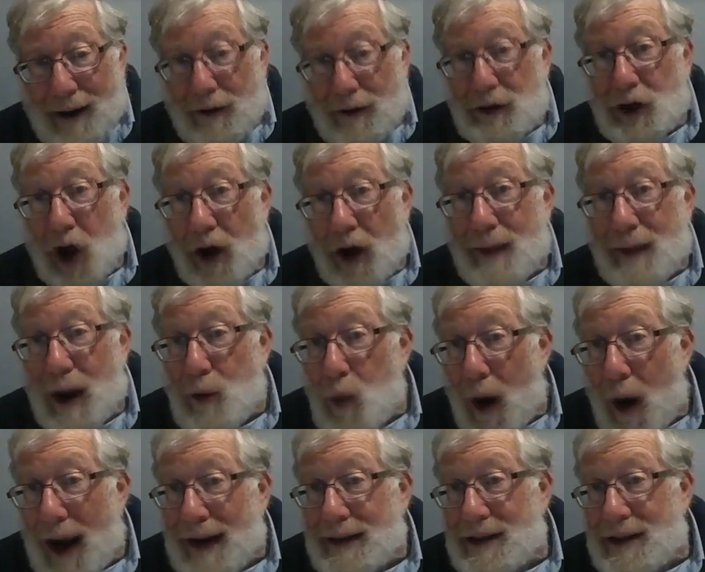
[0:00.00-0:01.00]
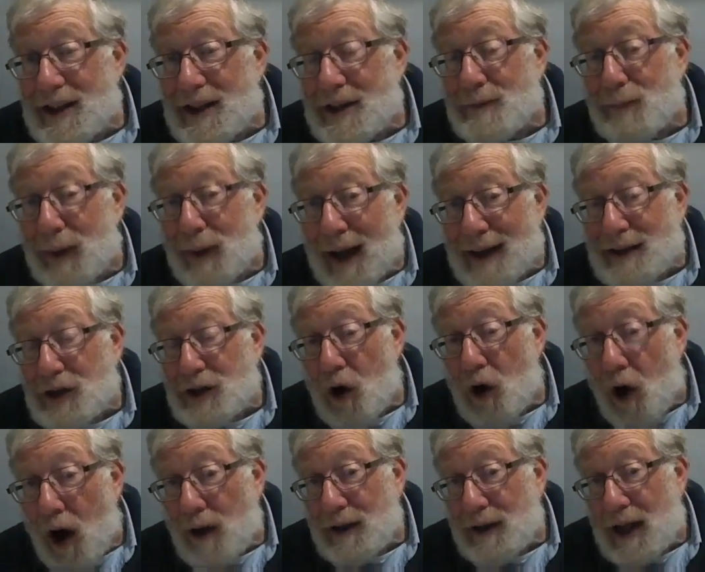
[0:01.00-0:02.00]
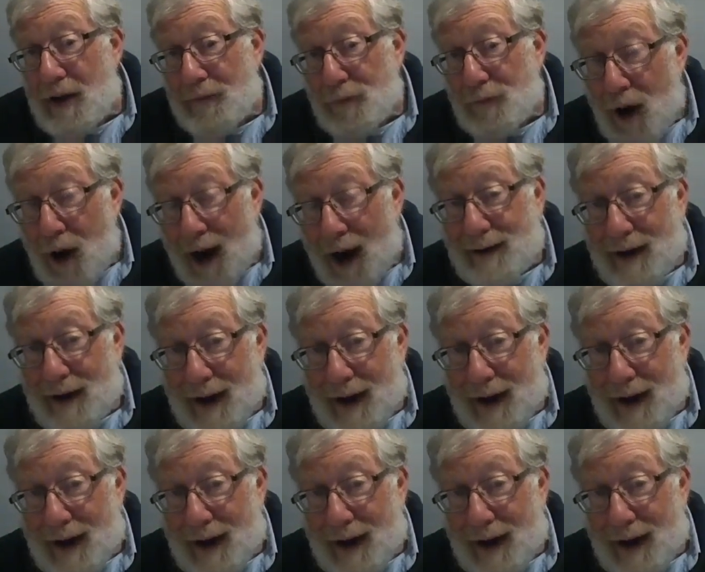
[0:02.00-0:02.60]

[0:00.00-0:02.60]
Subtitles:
I was on my way to this place called Ephrat.